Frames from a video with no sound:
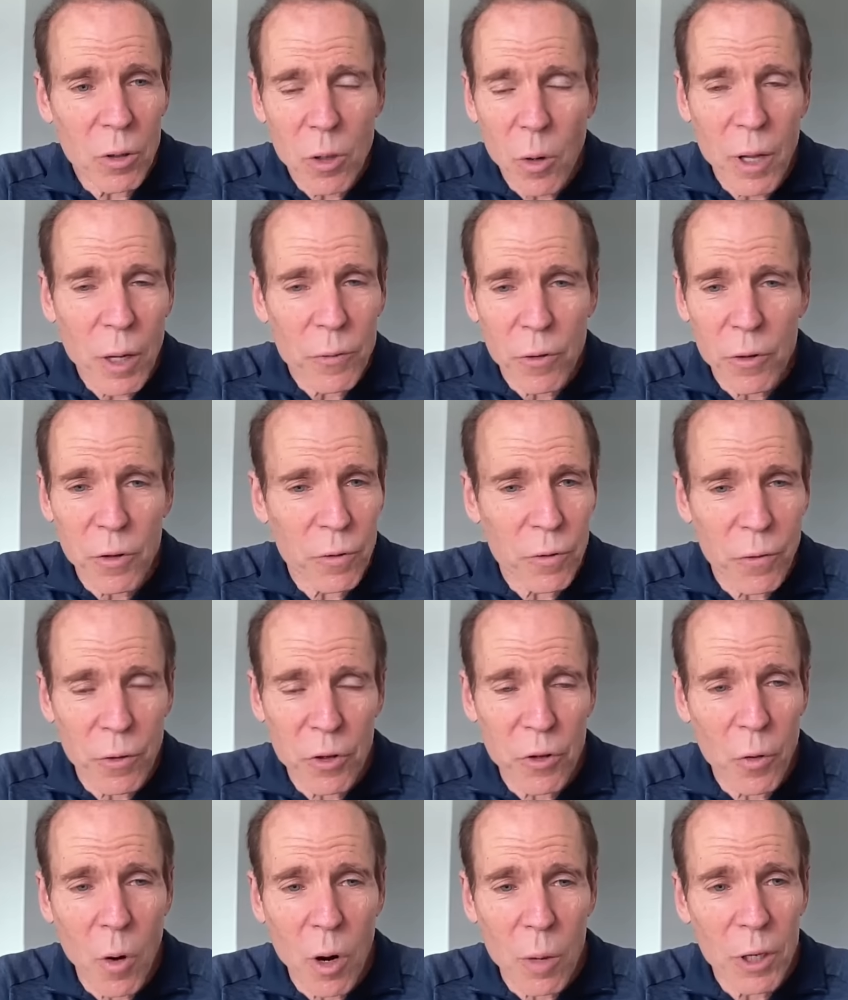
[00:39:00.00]
know that for, for
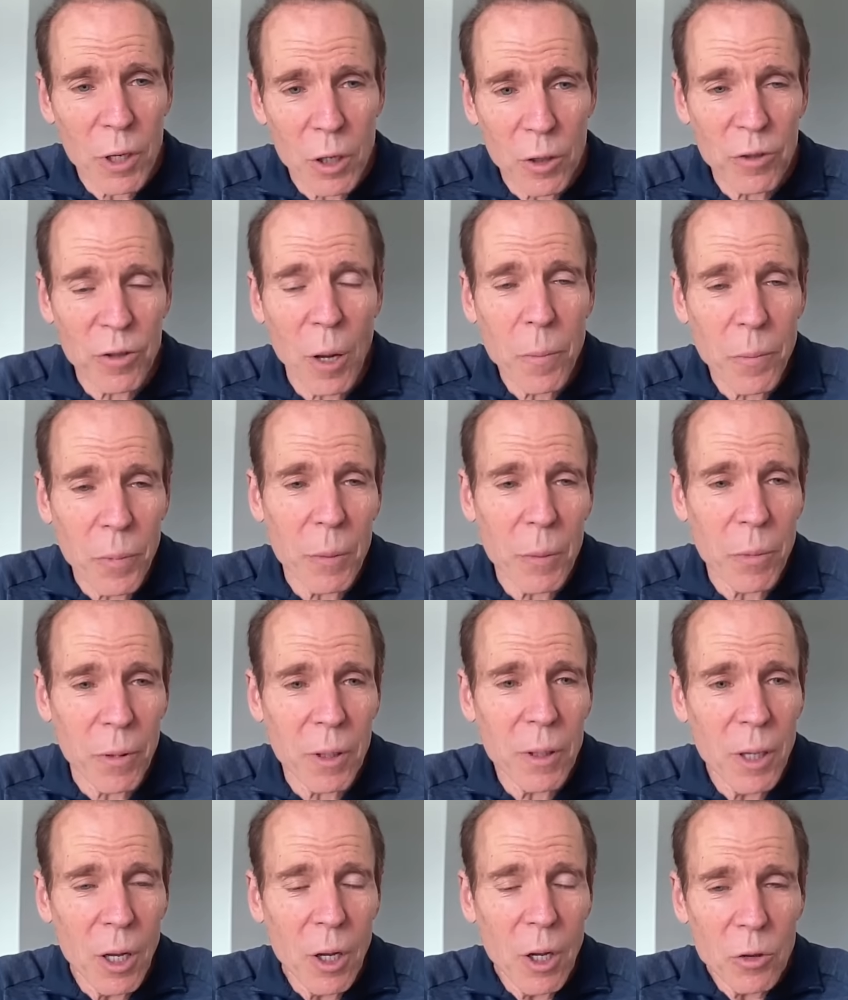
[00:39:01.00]
sure because some
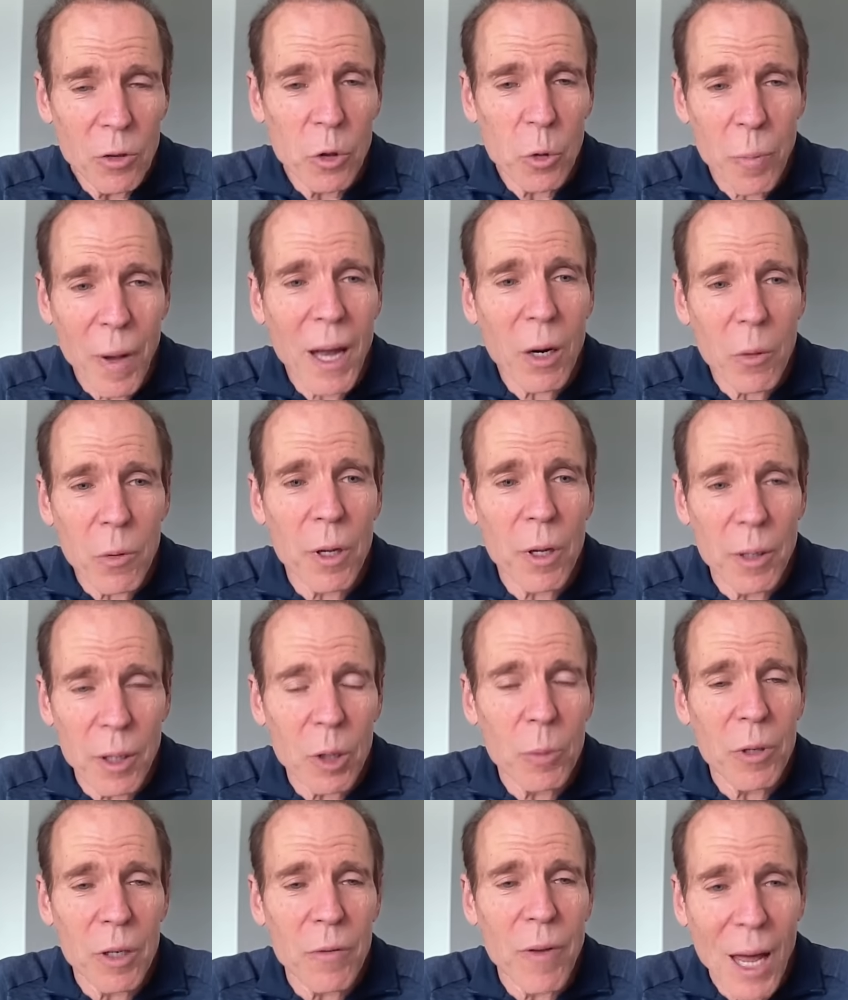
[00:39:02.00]
people do better with a
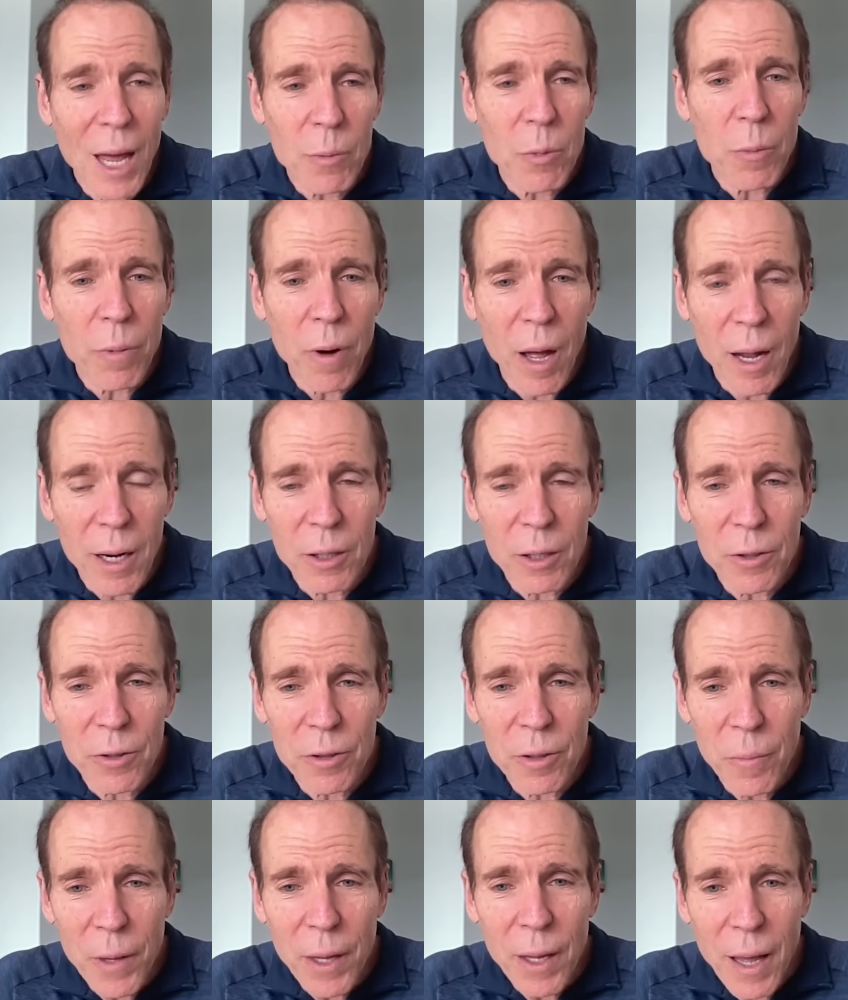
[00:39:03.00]
little bit of animal
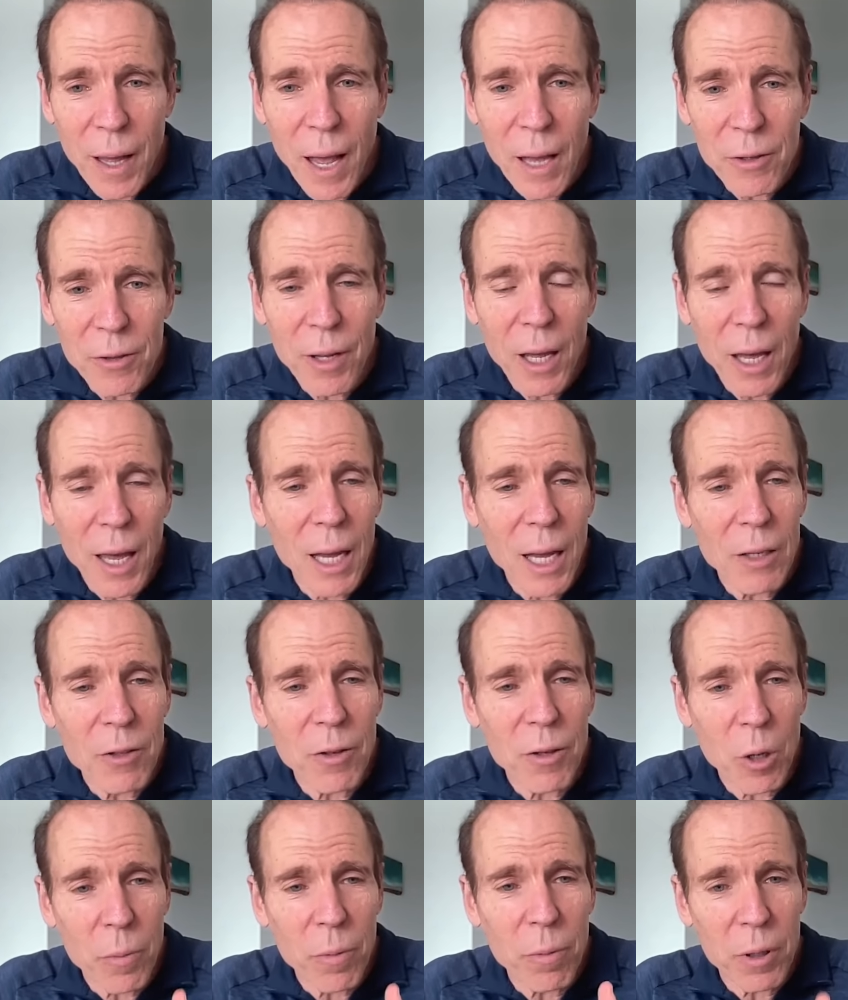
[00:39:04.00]
products as they age
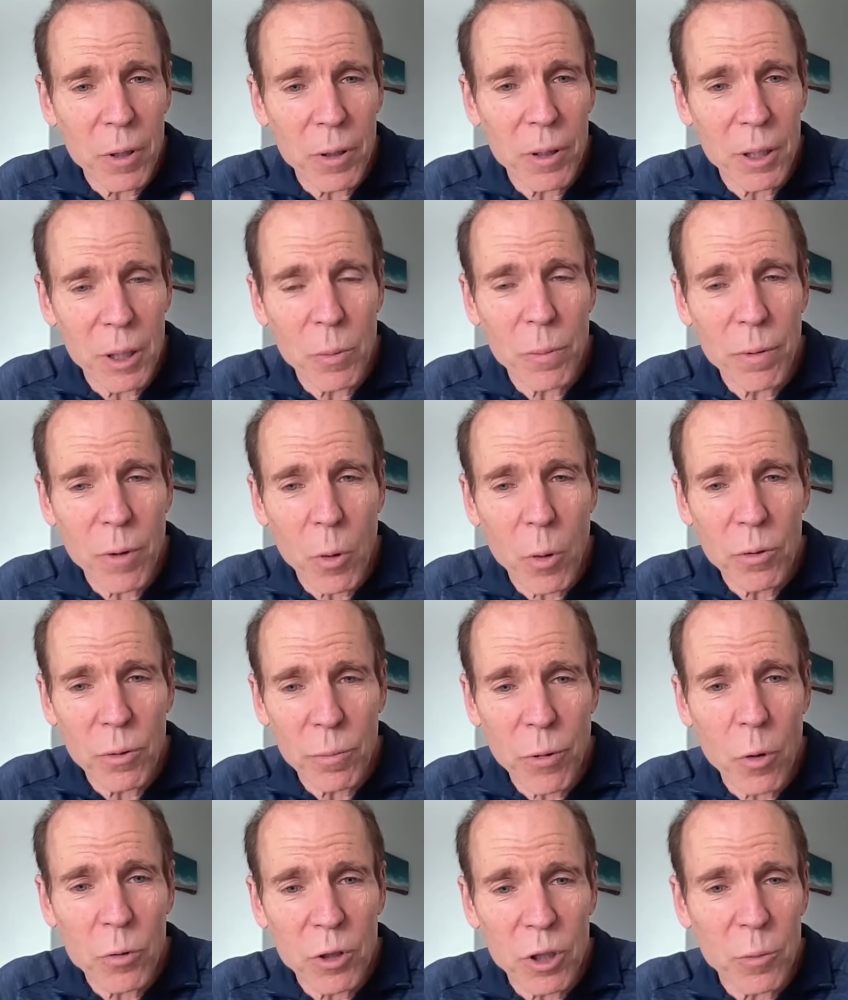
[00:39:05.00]
and their ability to pro-
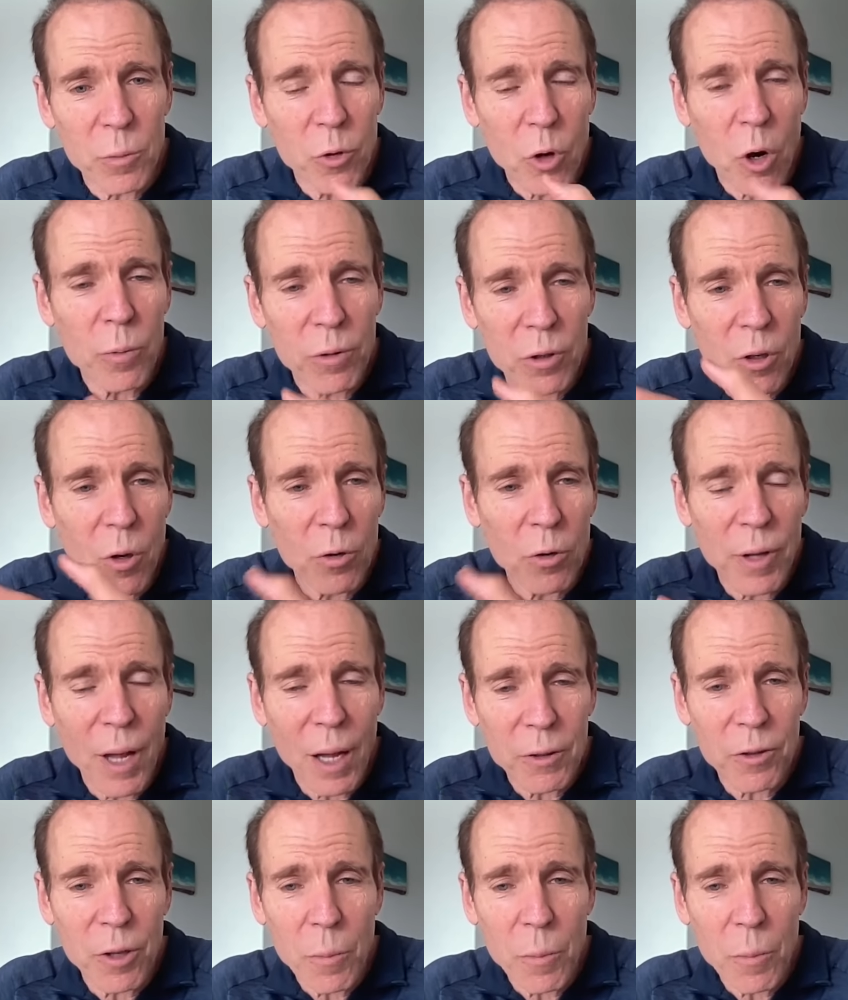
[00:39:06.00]
protein absorption goes down.